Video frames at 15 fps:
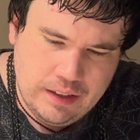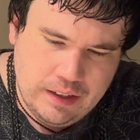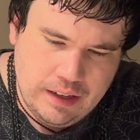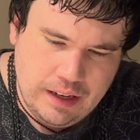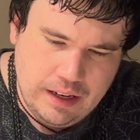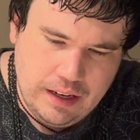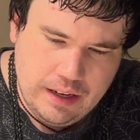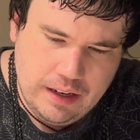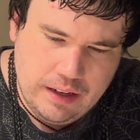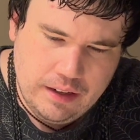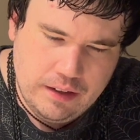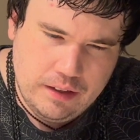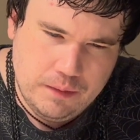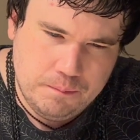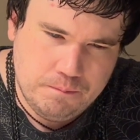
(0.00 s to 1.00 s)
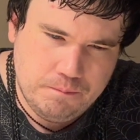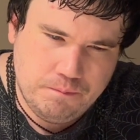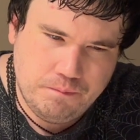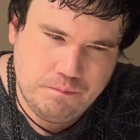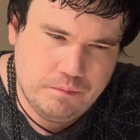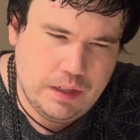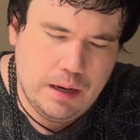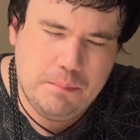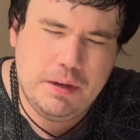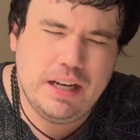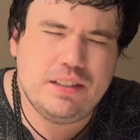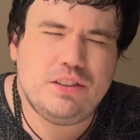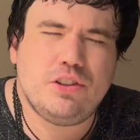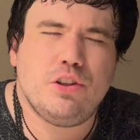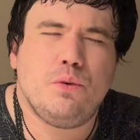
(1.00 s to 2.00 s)
And I'm
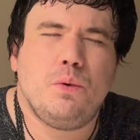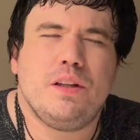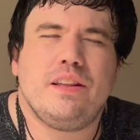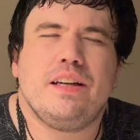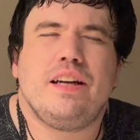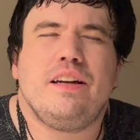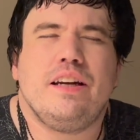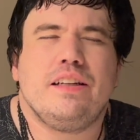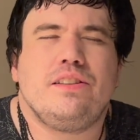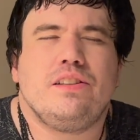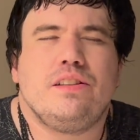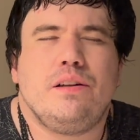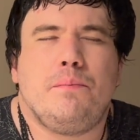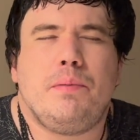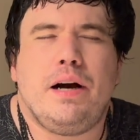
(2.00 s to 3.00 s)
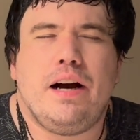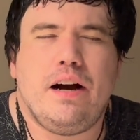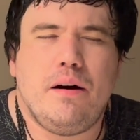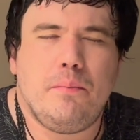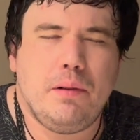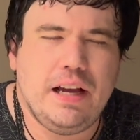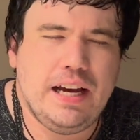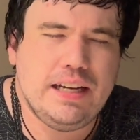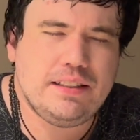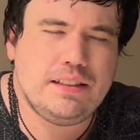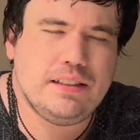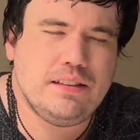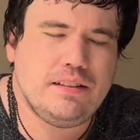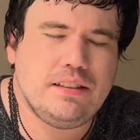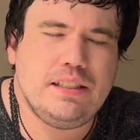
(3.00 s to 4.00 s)
not sure what the connection to Baja Blast
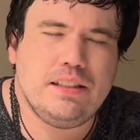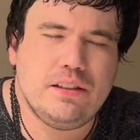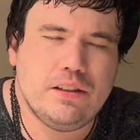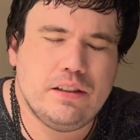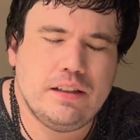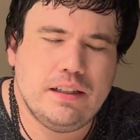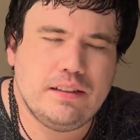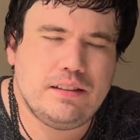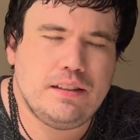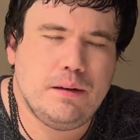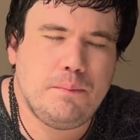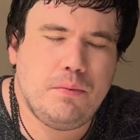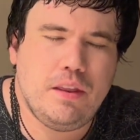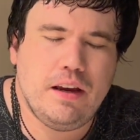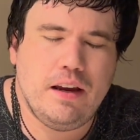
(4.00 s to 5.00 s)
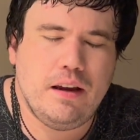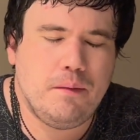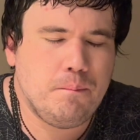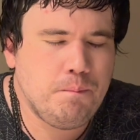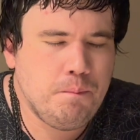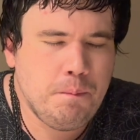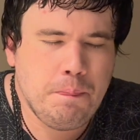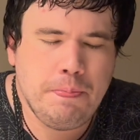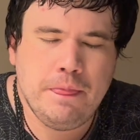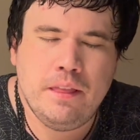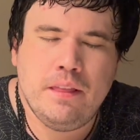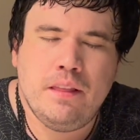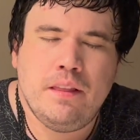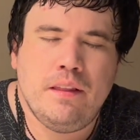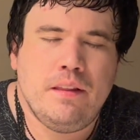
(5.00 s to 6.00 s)
is either, except that,
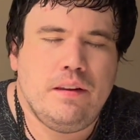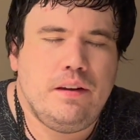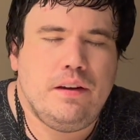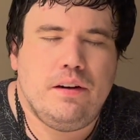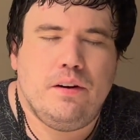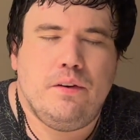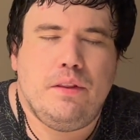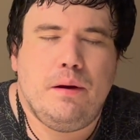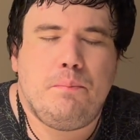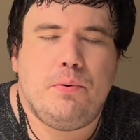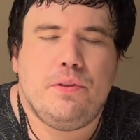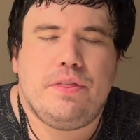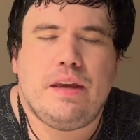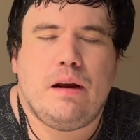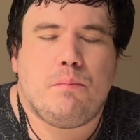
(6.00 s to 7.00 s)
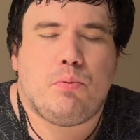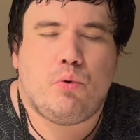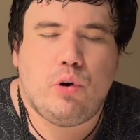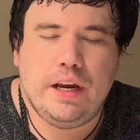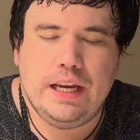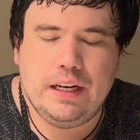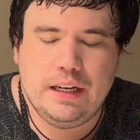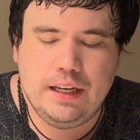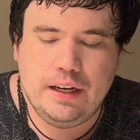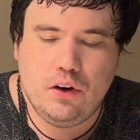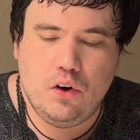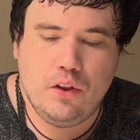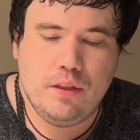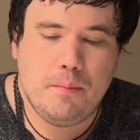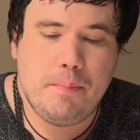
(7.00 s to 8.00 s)
you know, they put that branding
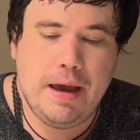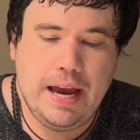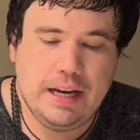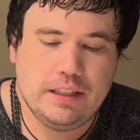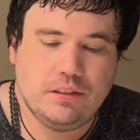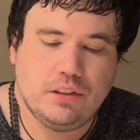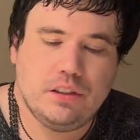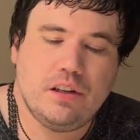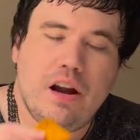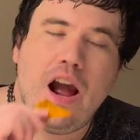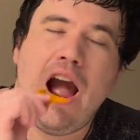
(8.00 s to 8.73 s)
on the packaging.